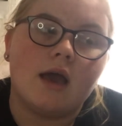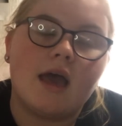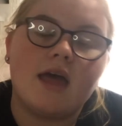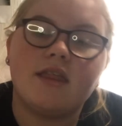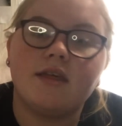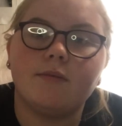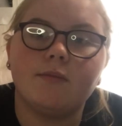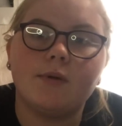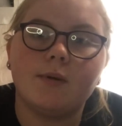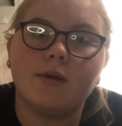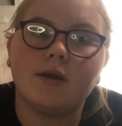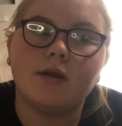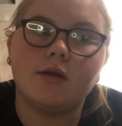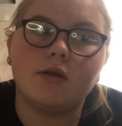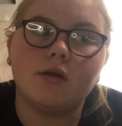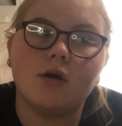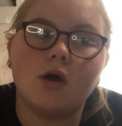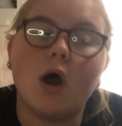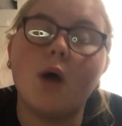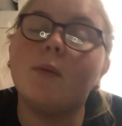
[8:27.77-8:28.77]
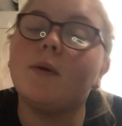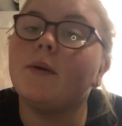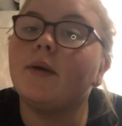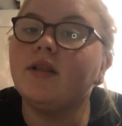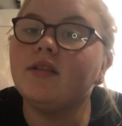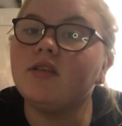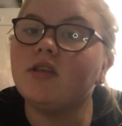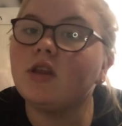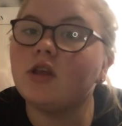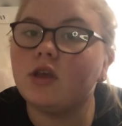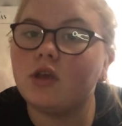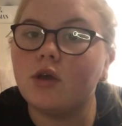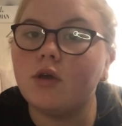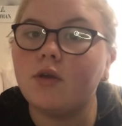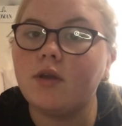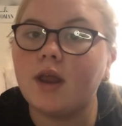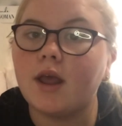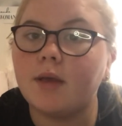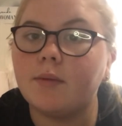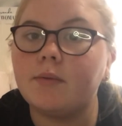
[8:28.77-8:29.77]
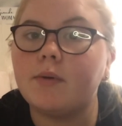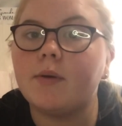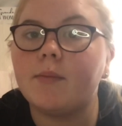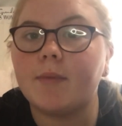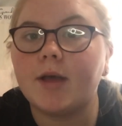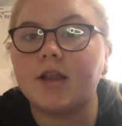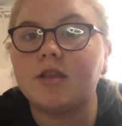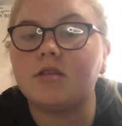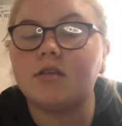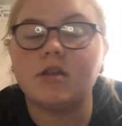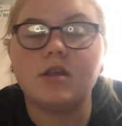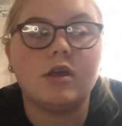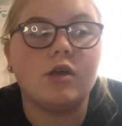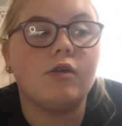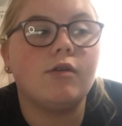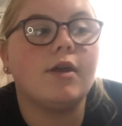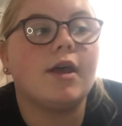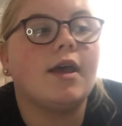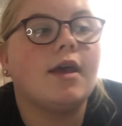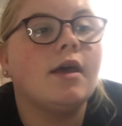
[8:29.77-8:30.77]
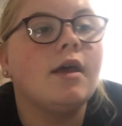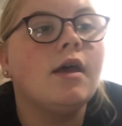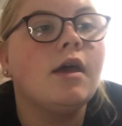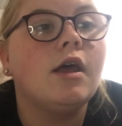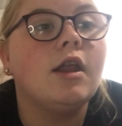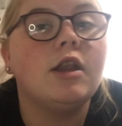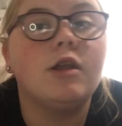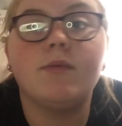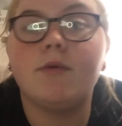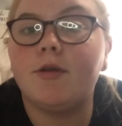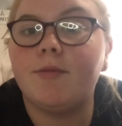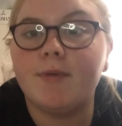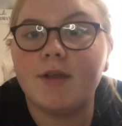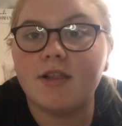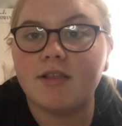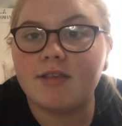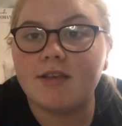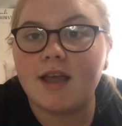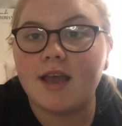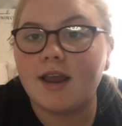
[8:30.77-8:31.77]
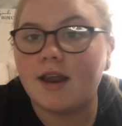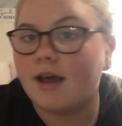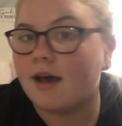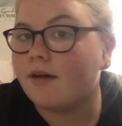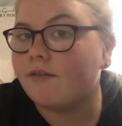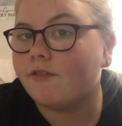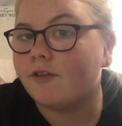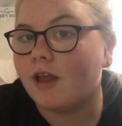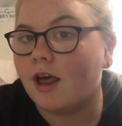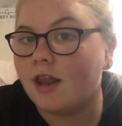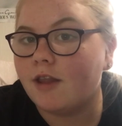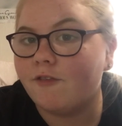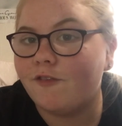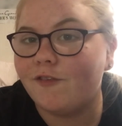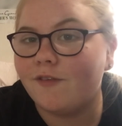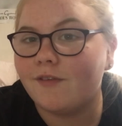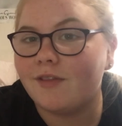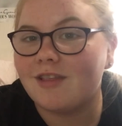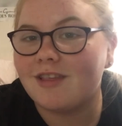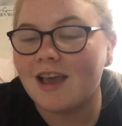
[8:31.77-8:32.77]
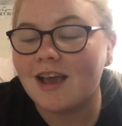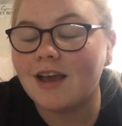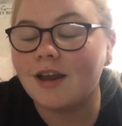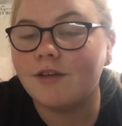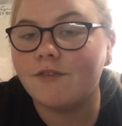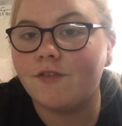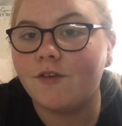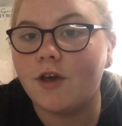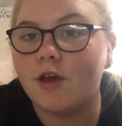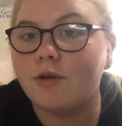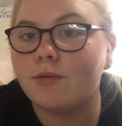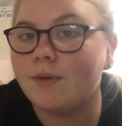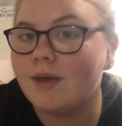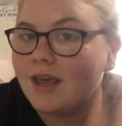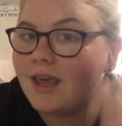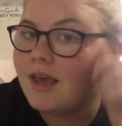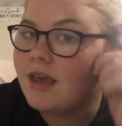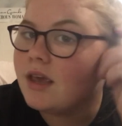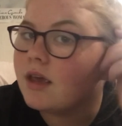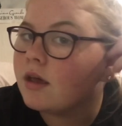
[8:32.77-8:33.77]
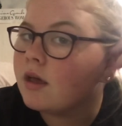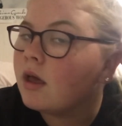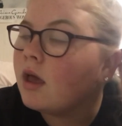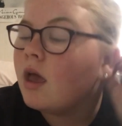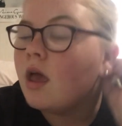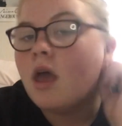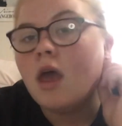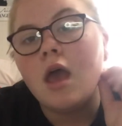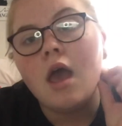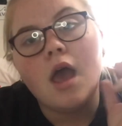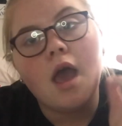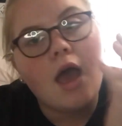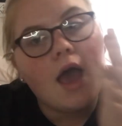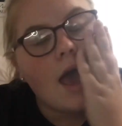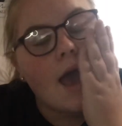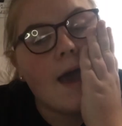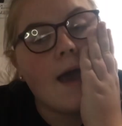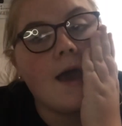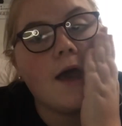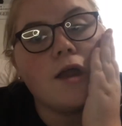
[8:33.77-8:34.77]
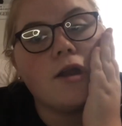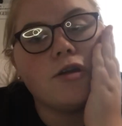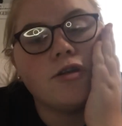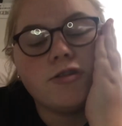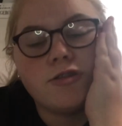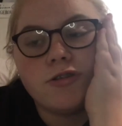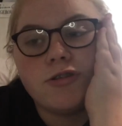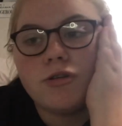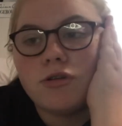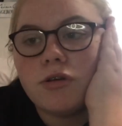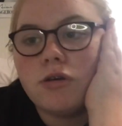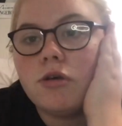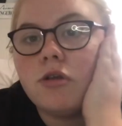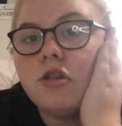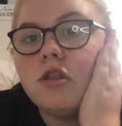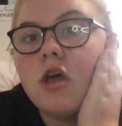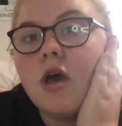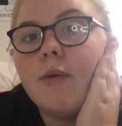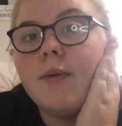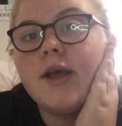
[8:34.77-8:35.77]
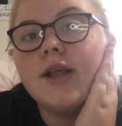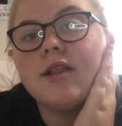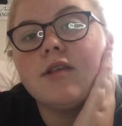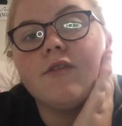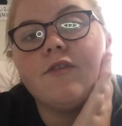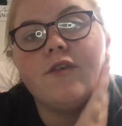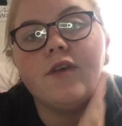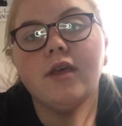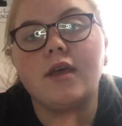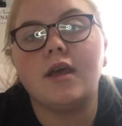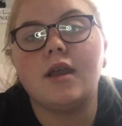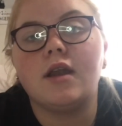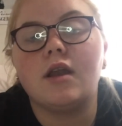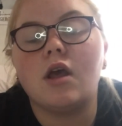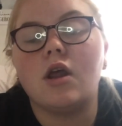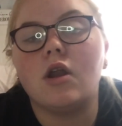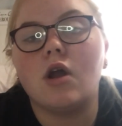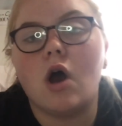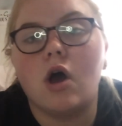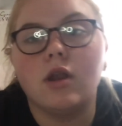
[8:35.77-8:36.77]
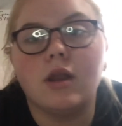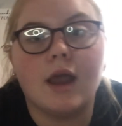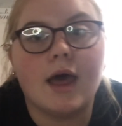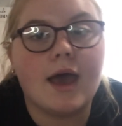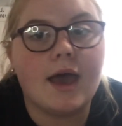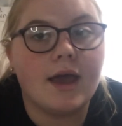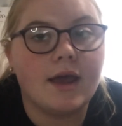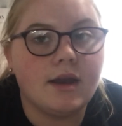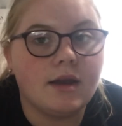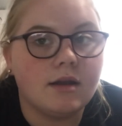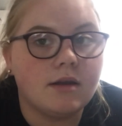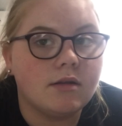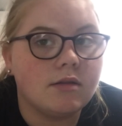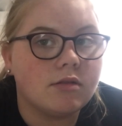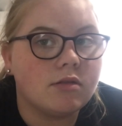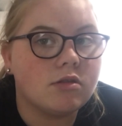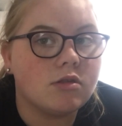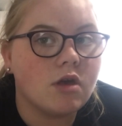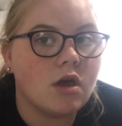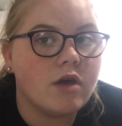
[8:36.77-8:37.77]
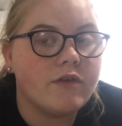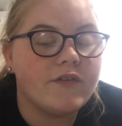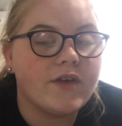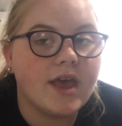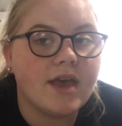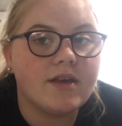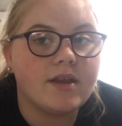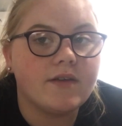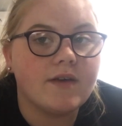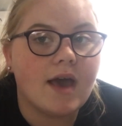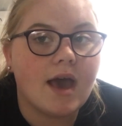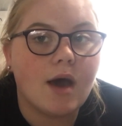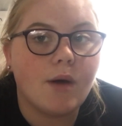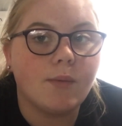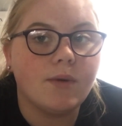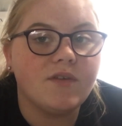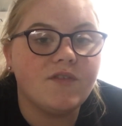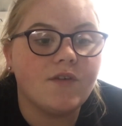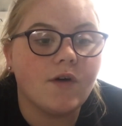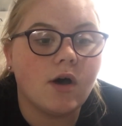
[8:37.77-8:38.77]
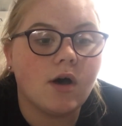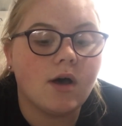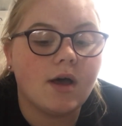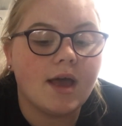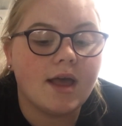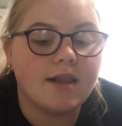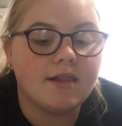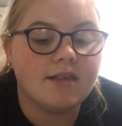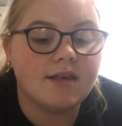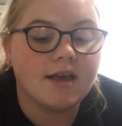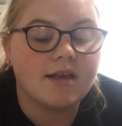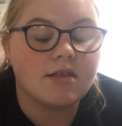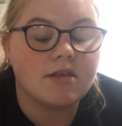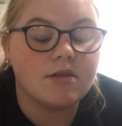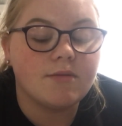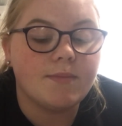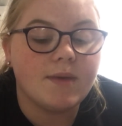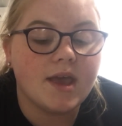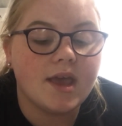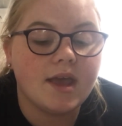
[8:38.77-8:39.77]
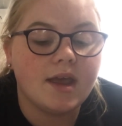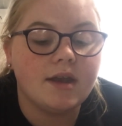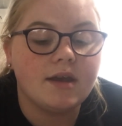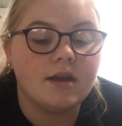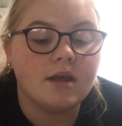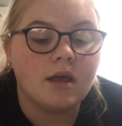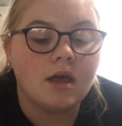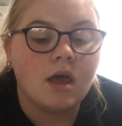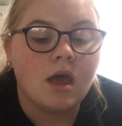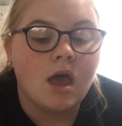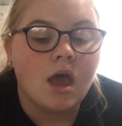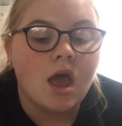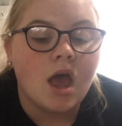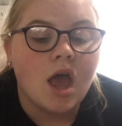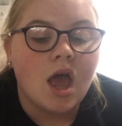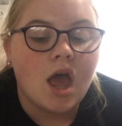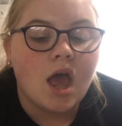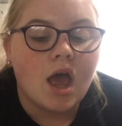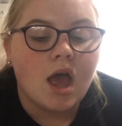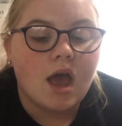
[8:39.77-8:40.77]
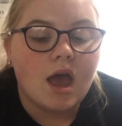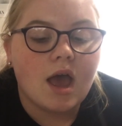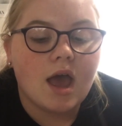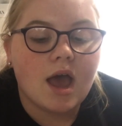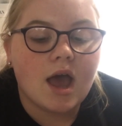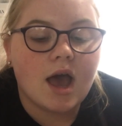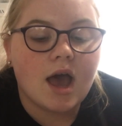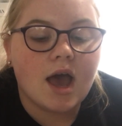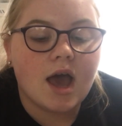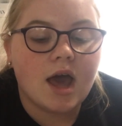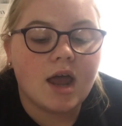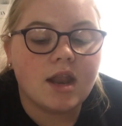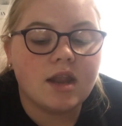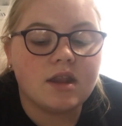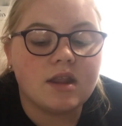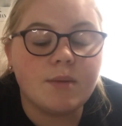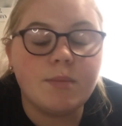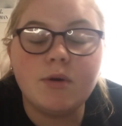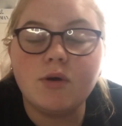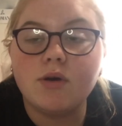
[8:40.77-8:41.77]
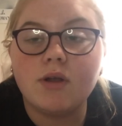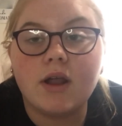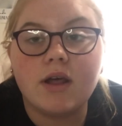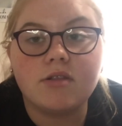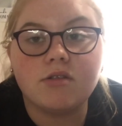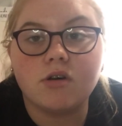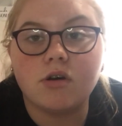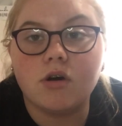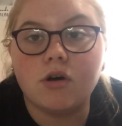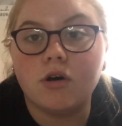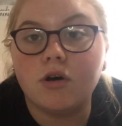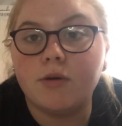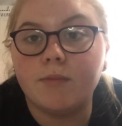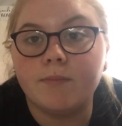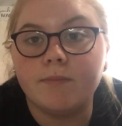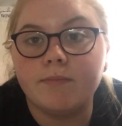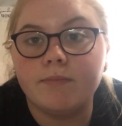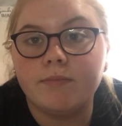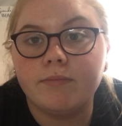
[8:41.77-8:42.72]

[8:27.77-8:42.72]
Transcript: I think we went to the uni. We went back to the uni that we'd been staying at for like the second and third week. And there we had to fill in an online survey of how we thought NCS had been. And then we were allowed to go home.